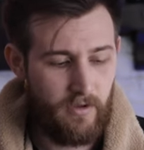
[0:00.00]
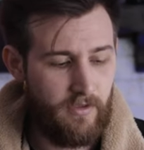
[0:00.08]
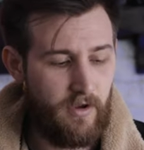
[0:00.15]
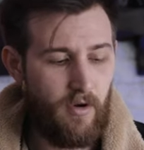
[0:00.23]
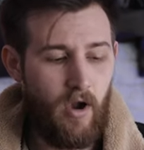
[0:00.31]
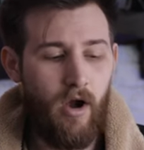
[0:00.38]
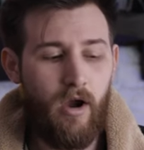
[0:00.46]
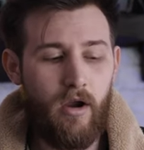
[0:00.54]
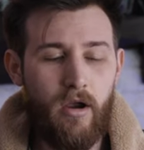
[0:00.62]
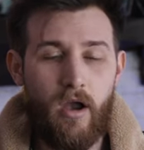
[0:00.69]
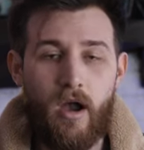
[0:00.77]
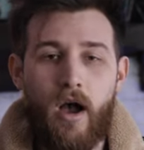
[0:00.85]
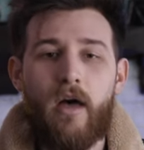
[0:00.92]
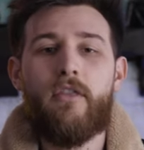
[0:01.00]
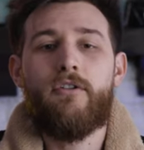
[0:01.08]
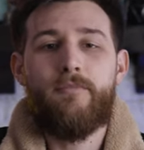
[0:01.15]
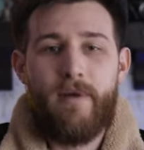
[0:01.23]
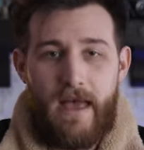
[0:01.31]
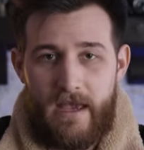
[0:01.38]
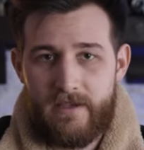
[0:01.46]
There are other
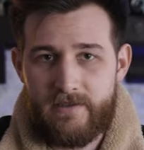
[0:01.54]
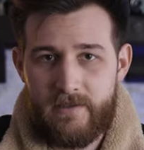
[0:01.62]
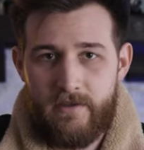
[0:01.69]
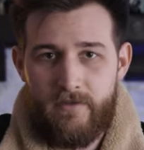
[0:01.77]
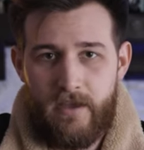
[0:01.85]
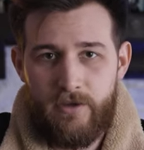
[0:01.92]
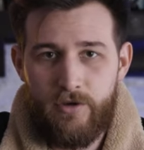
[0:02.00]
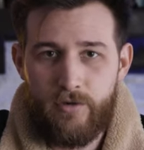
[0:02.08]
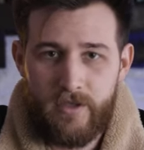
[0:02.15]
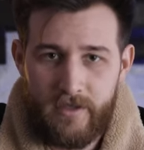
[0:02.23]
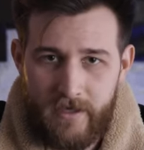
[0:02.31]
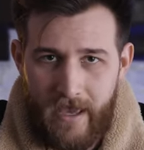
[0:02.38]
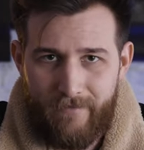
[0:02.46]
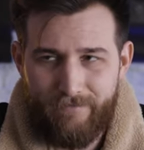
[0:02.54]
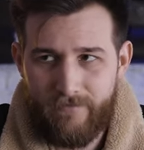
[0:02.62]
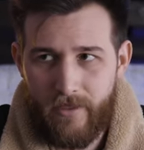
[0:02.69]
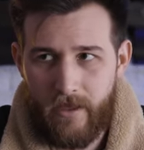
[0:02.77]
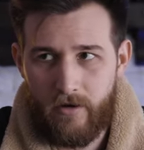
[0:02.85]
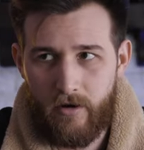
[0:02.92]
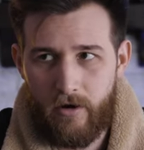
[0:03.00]
bags that you can get
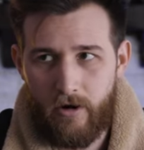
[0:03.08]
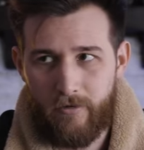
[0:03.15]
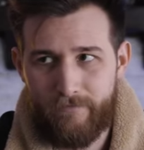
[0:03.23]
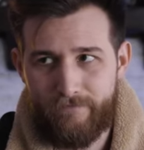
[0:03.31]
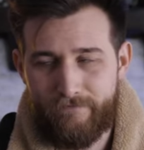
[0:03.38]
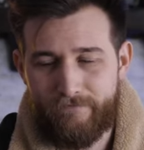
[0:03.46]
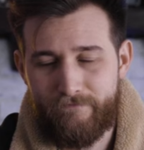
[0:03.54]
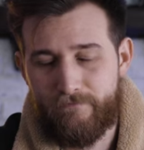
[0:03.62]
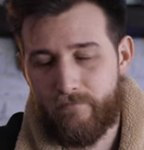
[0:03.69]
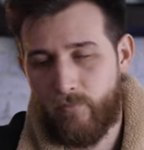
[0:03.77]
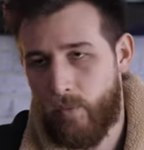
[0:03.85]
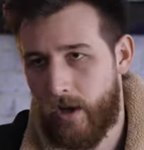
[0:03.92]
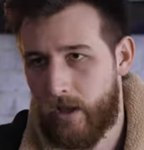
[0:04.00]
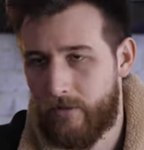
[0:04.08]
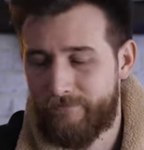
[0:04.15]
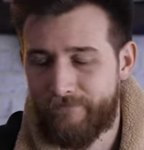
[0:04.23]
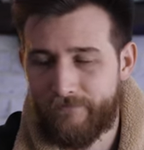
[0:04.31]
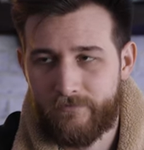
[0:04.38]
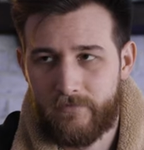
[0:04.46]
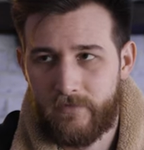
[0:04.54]
that are, well,
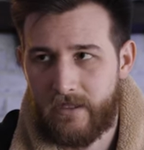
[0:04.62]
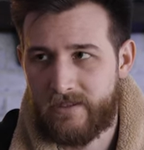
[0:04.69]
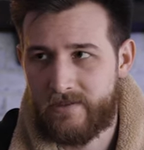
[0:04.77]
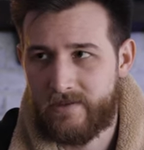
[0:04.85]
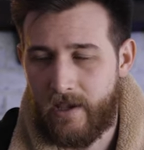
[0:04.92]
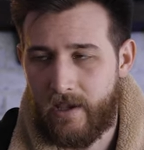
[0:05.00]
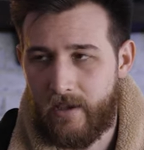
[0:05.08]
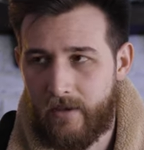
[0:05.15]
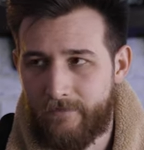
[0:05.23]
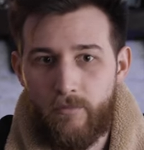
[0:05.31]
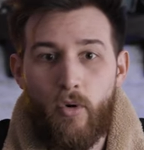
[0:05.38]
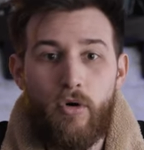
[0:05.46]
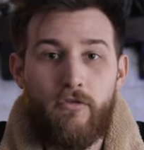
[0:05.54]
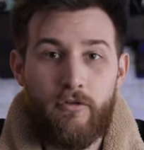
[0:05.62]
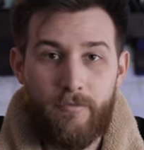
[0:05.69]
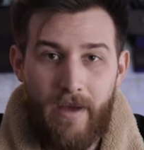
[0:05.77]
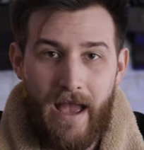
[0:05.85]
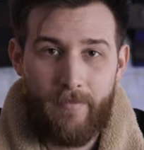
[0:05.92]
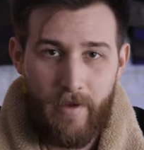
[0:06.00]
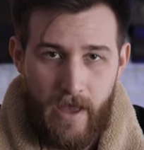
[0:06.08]
let's say more for
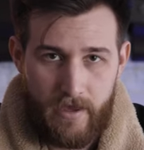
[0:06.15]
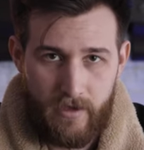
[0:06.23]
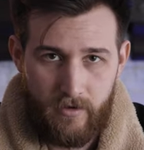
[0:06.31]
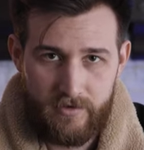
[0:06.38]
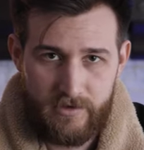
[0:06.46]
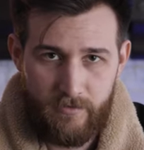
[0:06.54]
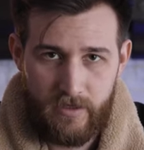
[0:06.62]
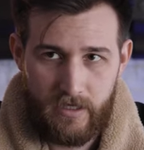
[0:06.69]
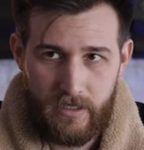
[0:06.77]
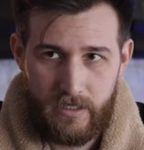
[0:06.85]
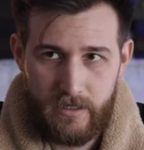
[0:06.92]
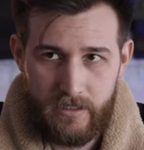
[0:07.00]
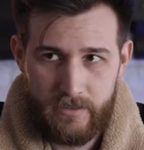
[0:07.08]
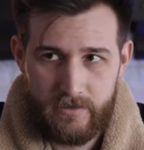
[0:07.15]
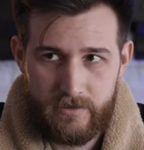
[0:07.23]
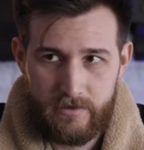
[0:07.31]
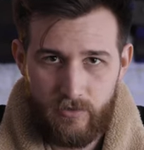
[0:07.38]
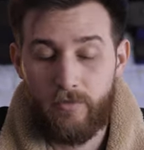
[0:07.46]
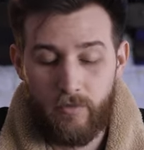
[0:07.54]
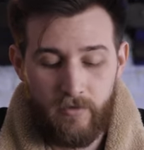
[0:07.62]
backpacking or something like
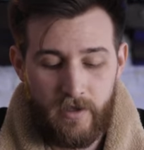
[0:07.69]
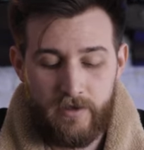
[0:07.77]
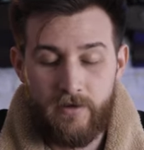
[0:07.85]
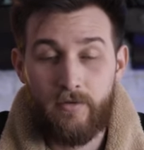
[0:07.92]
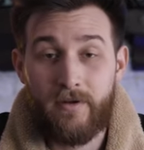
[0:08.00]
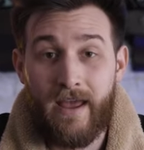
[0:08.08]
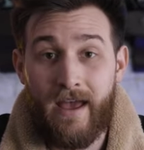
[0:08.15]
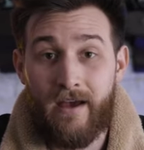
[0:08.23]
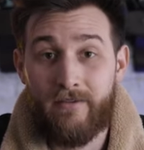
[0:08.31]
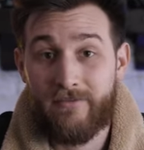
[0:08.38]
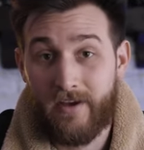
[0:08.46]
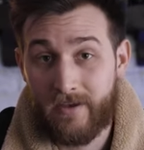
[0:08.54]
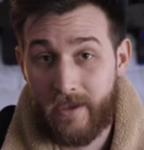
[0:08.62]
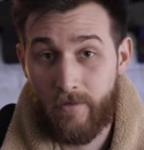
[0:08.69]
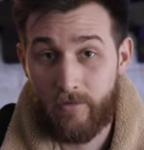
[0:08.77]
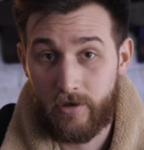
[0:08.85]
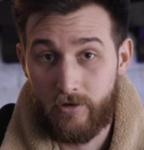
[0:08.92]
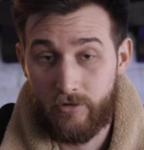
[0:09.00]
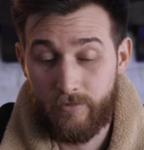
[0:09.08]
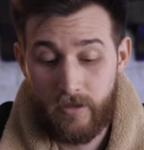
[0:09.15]
this, where they don't have a camera
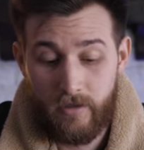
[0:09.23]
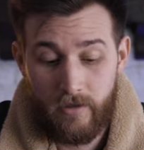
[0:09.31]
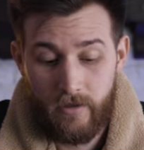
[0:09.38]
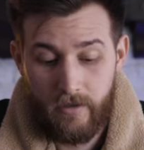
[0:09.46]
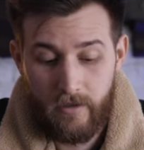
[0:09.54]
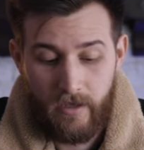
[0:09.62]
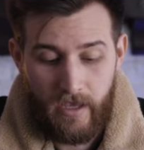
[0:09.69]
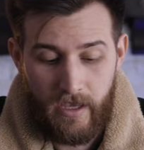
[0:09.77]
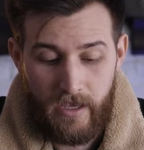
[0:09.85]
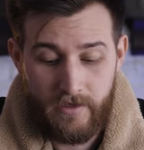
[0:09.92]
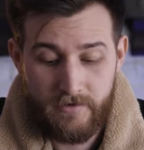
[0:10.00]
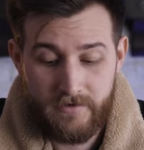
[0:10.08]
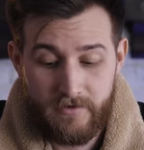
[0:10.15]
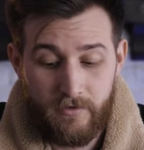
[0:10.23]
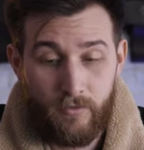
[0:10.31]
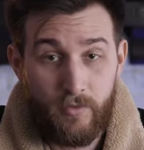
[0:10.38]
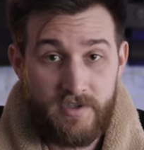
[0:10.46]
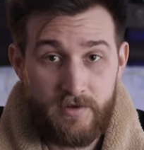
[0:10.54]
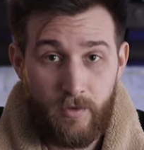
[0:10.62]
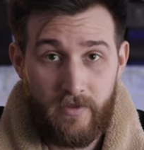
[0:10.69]
cube. And the
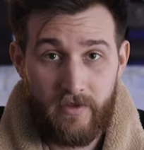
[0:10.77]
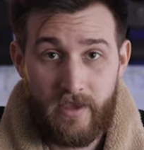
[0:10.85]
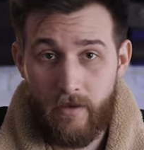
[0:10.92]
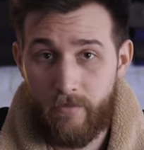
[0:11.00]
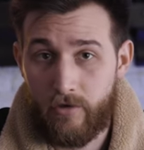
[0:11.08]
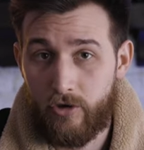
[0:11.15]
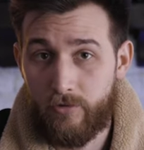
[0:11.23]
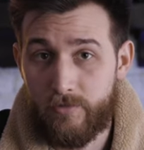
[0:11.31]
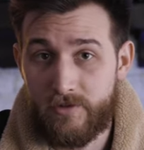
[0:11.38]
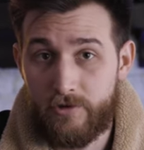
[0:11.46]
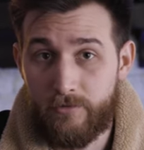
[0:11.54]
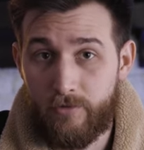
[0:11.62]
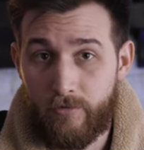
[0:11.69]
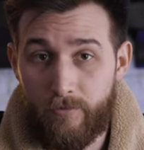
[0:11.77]
reason why the camera cube is super